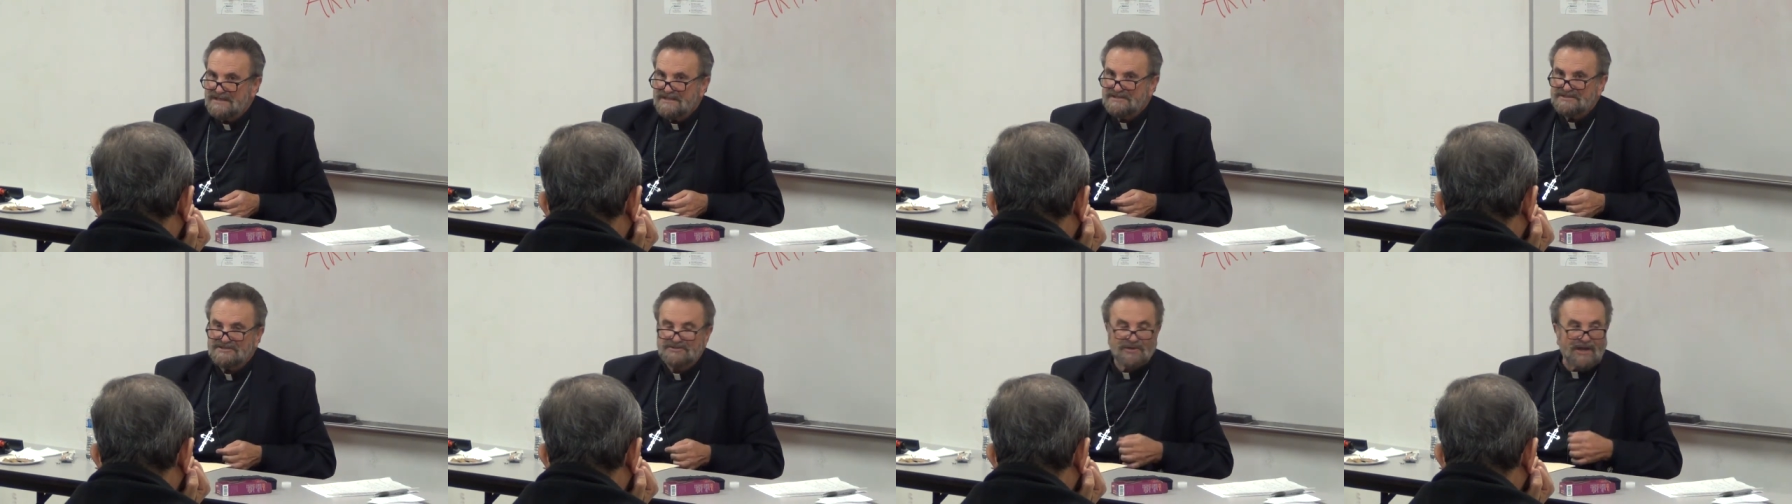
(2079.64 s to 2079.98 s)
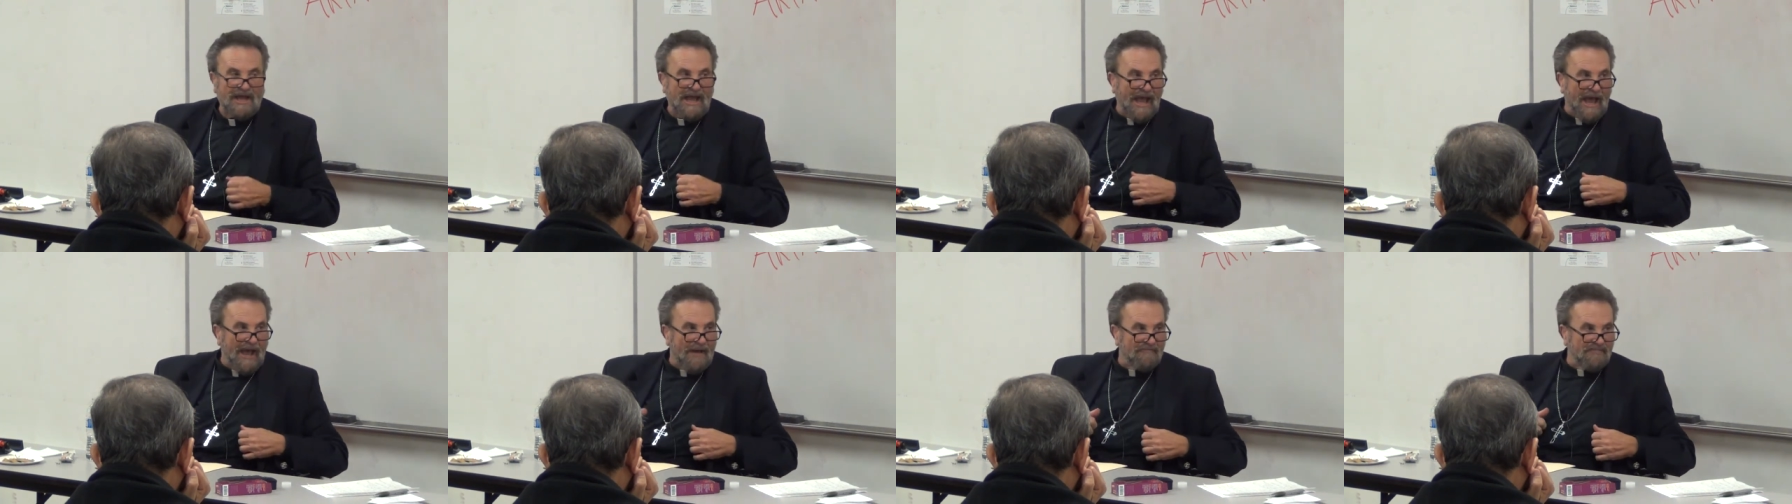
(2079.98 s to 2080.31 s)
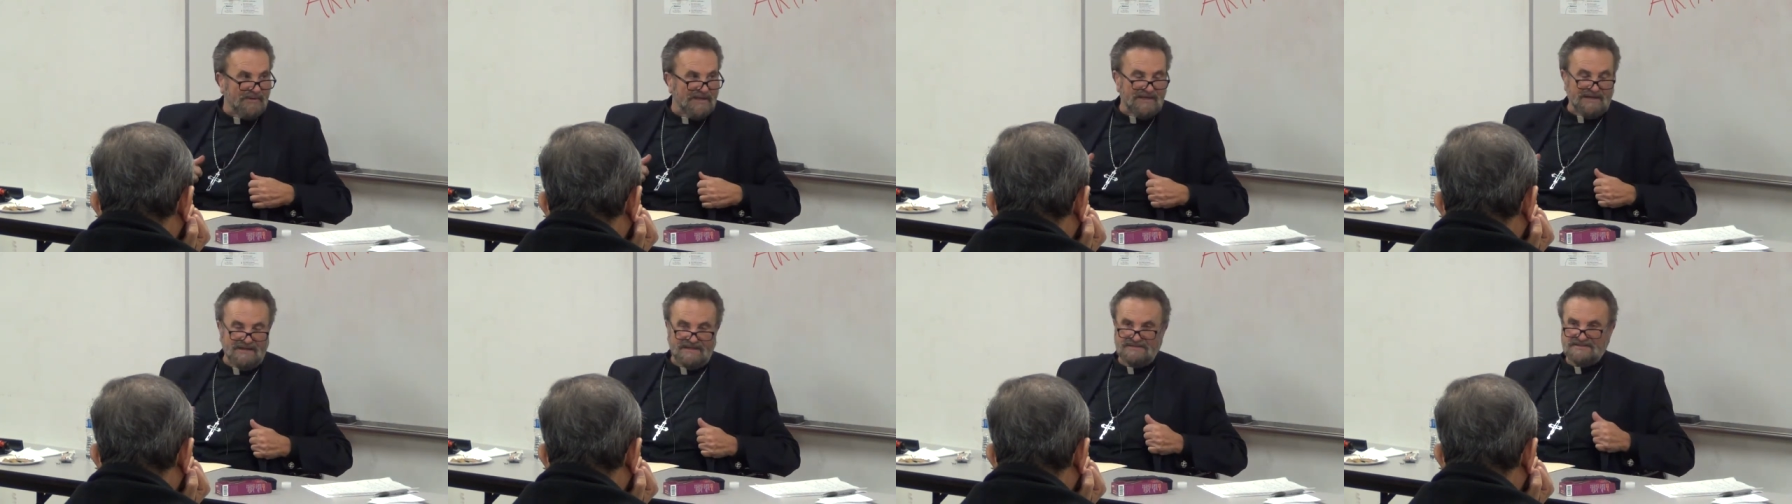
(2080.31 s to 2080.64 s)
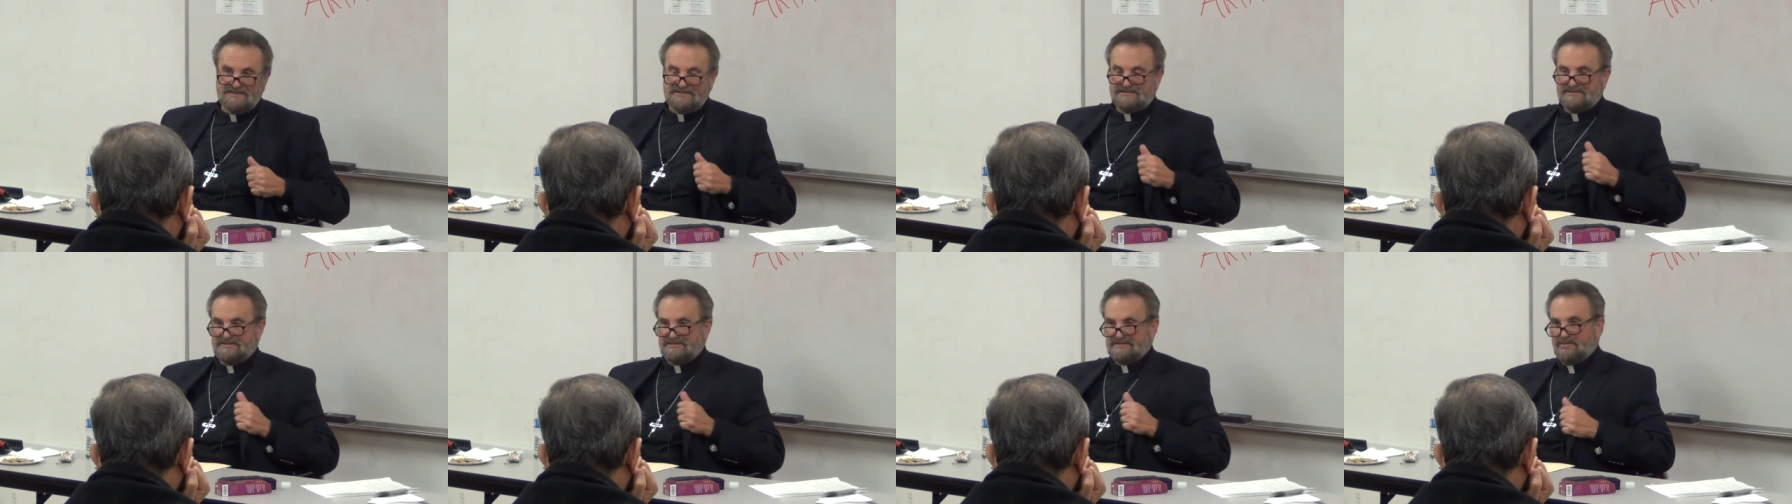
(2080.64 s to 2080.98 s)
So
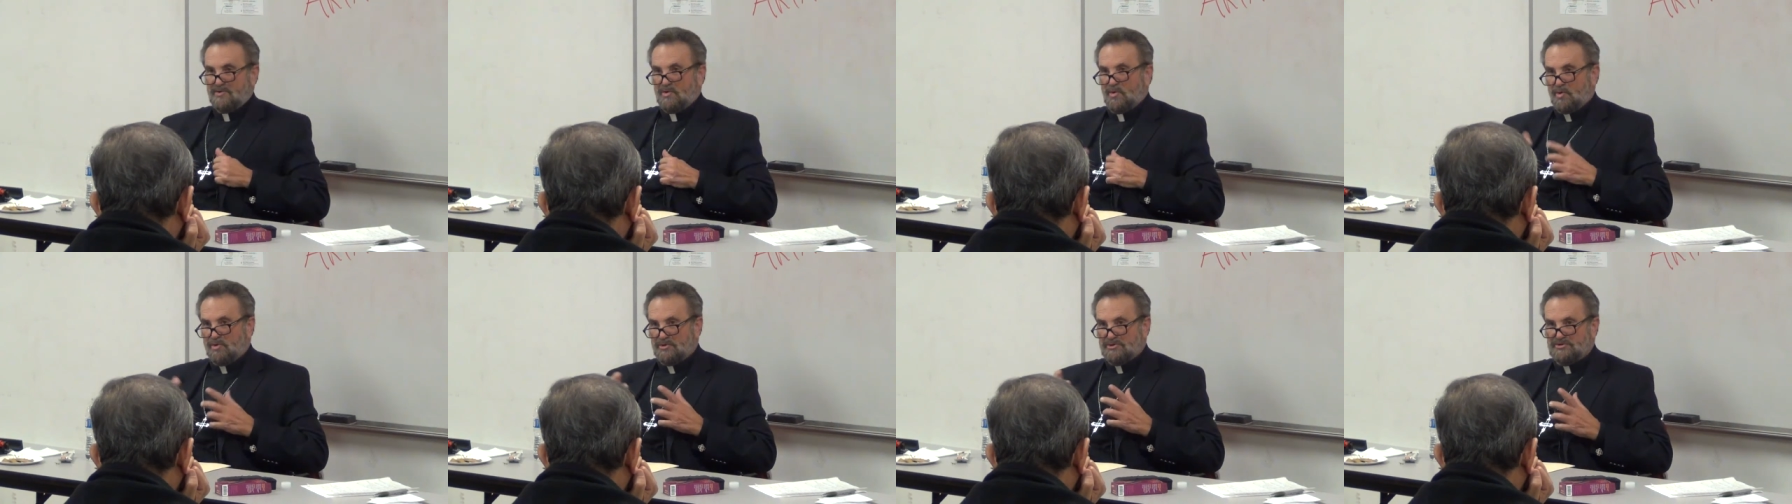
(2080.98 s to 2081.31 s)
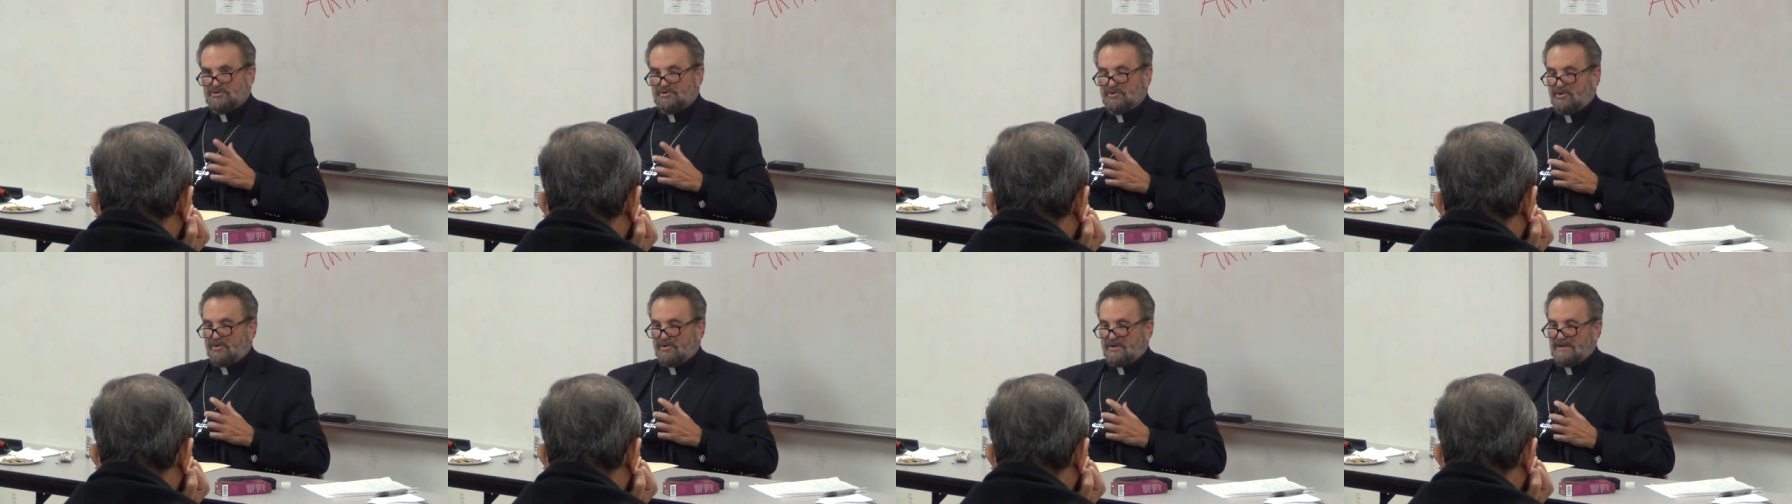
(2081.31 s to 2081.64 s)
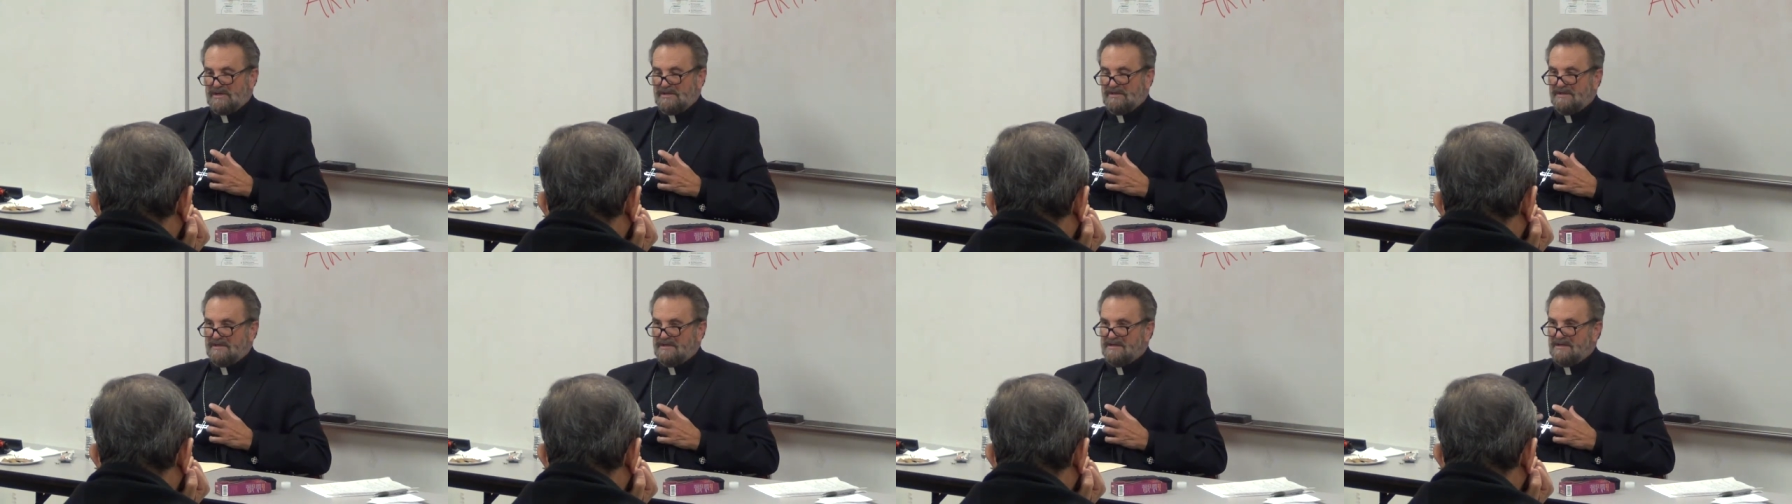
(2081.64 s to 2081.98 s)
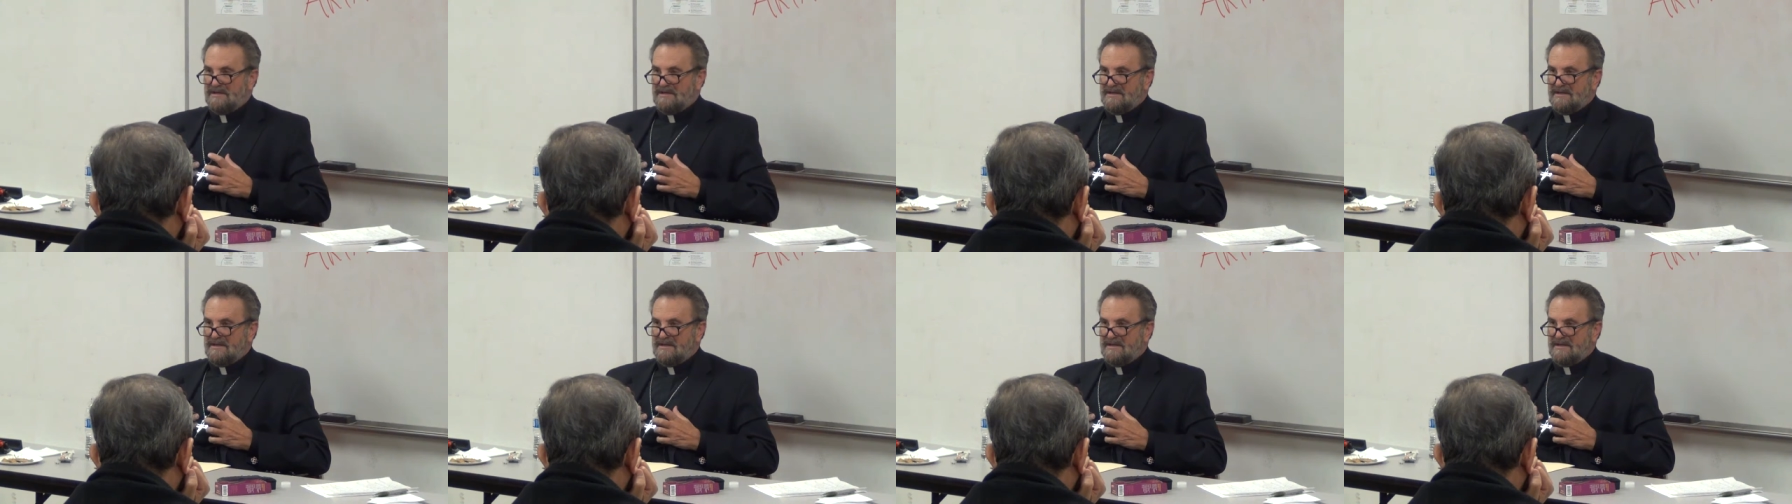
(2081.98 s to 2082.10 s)
happiness, or joy,